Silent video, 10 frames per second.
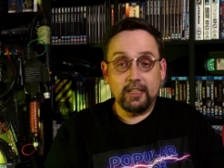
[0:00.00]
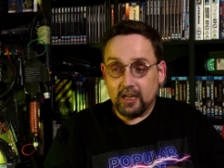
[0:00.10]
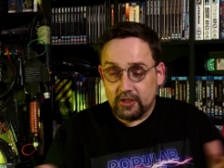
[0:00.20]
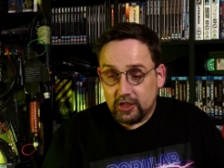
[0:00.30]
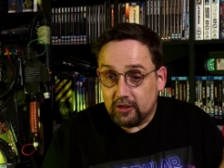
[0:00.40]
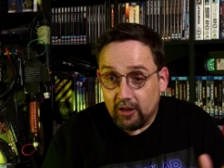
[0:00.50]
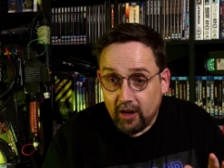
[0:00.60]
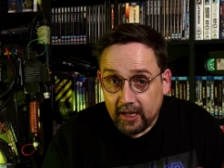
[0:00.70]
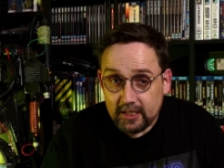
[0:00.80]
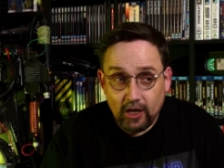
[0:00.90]
does just look
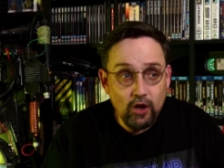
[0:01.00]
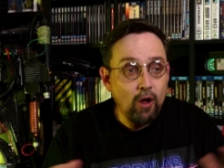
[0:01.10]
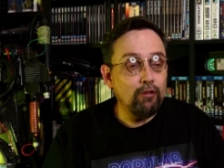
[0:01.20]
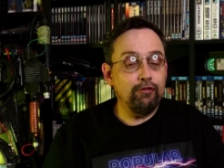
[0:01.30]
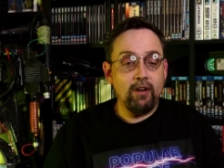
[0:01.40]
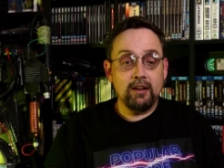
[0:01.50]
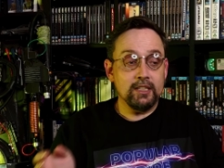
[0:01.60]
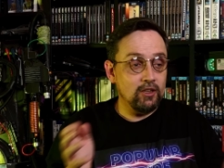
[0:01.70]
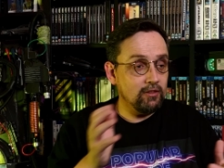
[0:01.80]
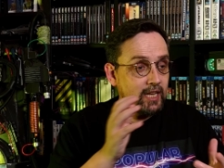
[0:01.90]
like it's a lot of fun.
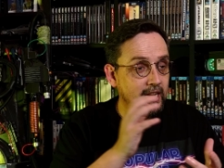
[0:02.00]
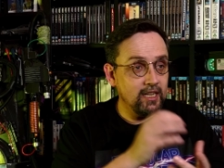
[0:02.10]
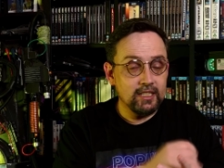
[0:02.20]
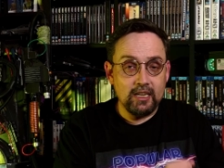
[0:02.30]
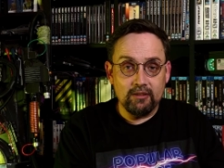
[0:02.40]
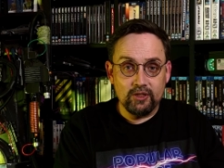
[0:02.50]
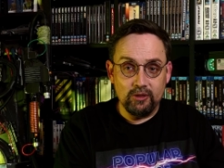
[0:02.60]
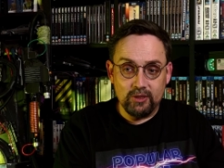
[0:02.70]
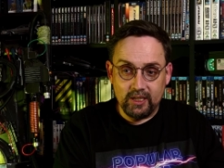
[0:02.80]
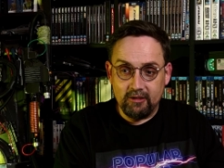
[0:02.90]
It's not taking itself
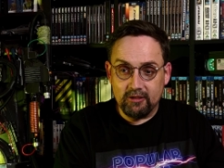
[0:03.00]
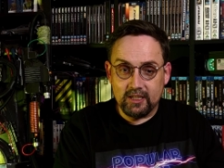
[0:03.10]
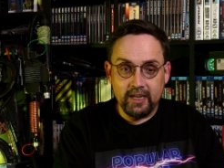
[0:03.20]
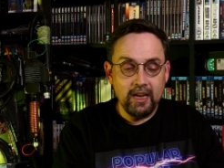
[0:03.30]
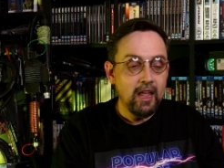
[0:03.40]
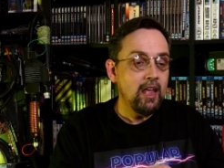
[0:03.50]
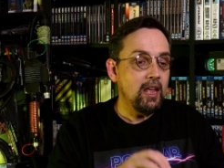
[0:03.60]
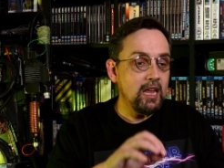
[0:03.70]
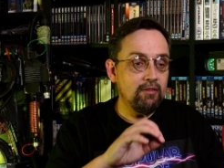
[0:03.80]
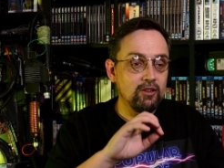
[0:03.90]
too seriously.
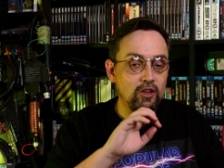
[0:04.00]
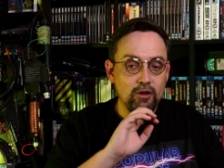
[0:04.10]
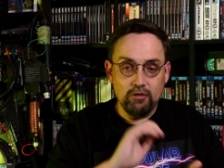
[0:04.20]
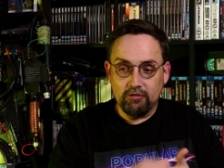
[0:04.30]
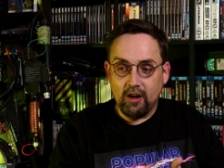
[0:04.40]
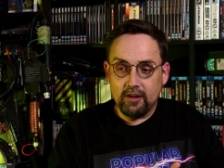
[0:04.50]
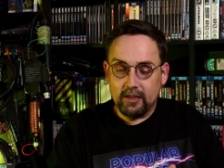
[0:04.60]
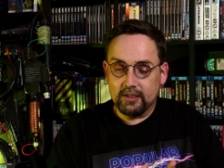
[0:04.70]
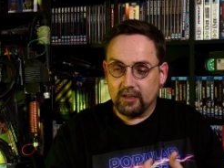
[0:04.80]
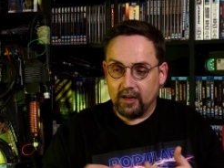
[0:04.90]
Even Hugh Grant
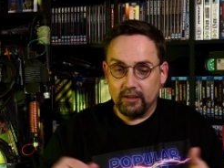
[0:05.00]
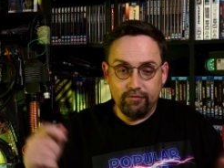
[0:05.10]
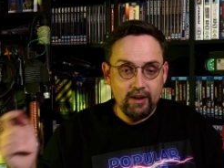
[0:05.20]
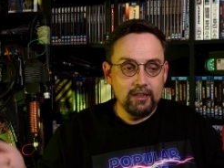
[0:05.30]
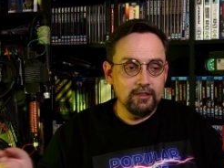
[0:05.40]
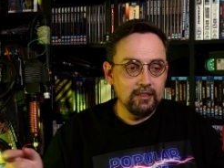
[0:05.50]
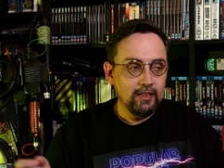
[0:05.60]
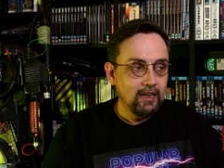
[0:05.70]
as like the villain,